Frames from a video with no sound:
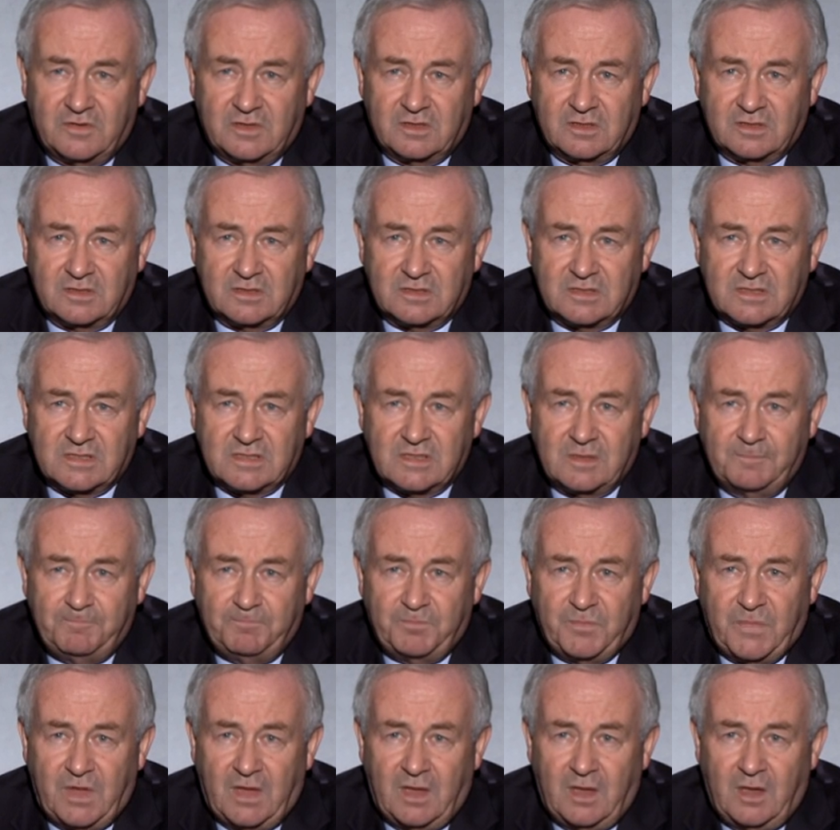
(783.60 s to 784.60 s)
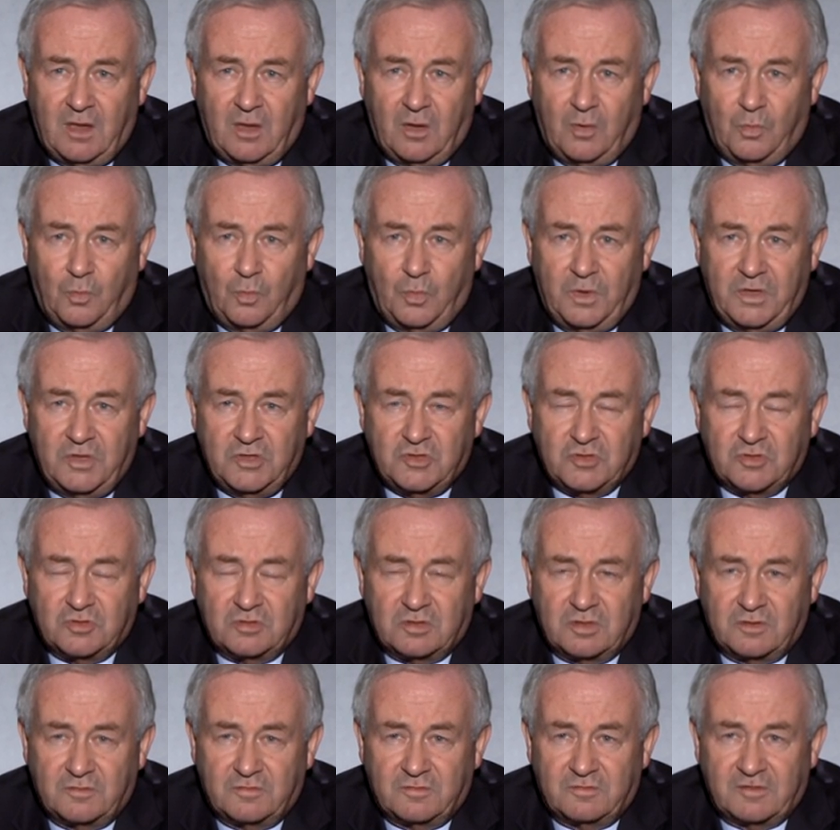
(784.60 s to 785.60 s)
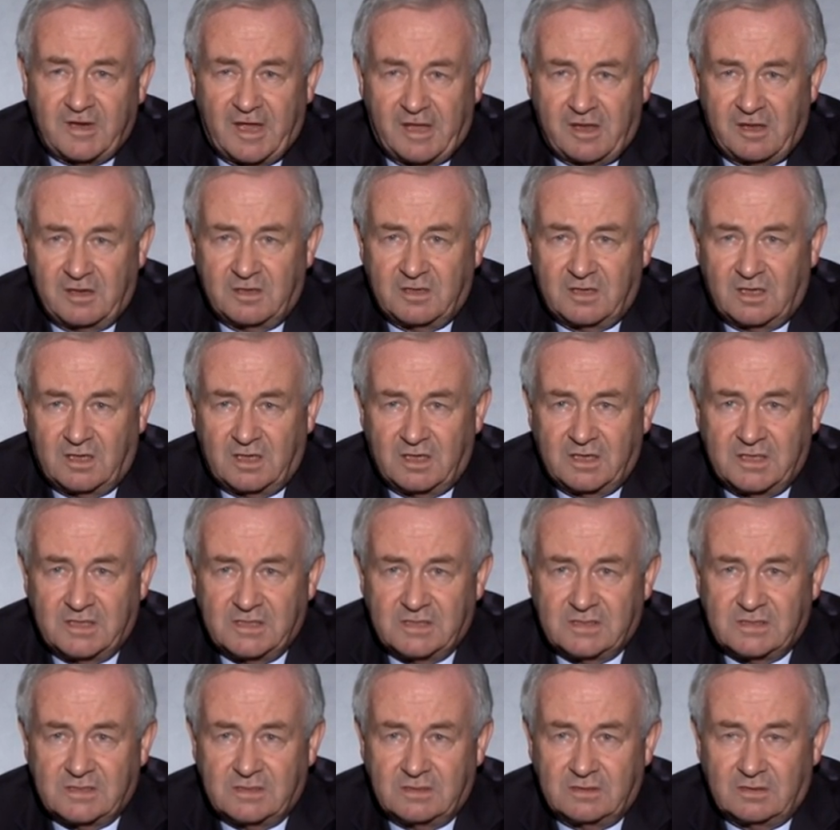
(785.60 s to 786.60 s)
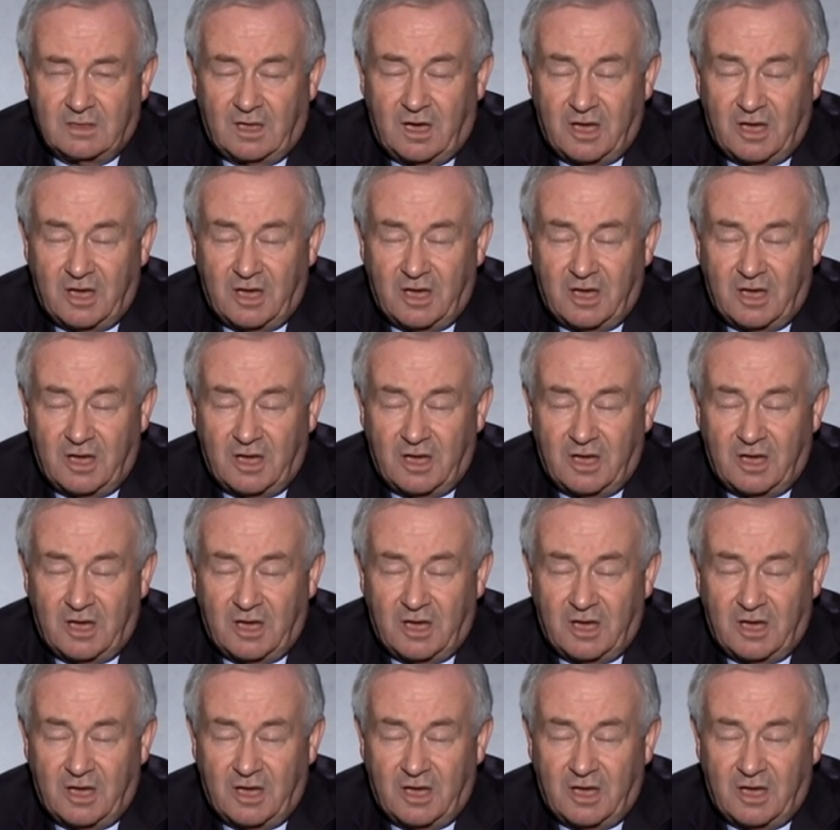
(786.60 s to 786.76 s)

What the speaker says: years, I should have recognized